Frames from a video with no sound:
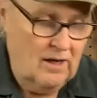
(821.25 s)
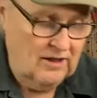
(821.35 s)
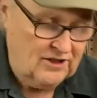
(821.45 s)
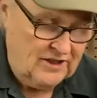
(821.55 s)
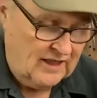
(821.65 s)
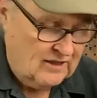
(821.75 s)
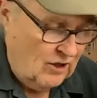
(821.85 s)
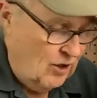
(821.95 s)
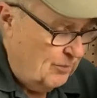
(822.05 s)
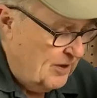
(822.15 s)
Let's get to
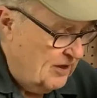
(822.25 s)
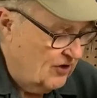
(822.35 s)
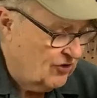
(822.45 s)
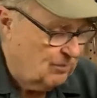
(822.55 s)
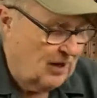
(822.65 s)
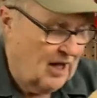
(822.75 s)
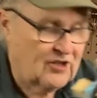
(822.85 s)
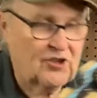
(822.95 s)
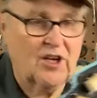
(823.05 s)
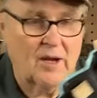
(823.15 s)
opening this
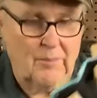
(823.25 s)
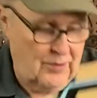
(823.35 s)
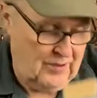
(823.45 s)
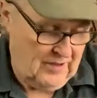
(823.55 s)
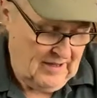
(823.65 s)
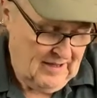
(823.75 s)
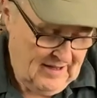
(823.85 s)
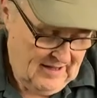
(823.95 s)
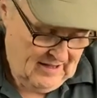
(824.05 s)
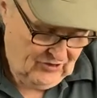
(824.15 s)
box up,
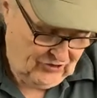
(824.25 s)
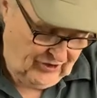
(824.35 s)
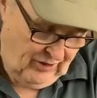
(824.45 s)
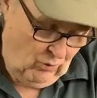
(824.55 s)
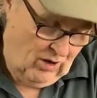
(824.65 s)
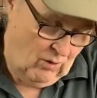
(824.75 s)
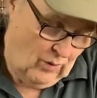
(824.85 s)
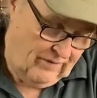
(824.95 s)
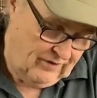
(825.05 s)
see what we've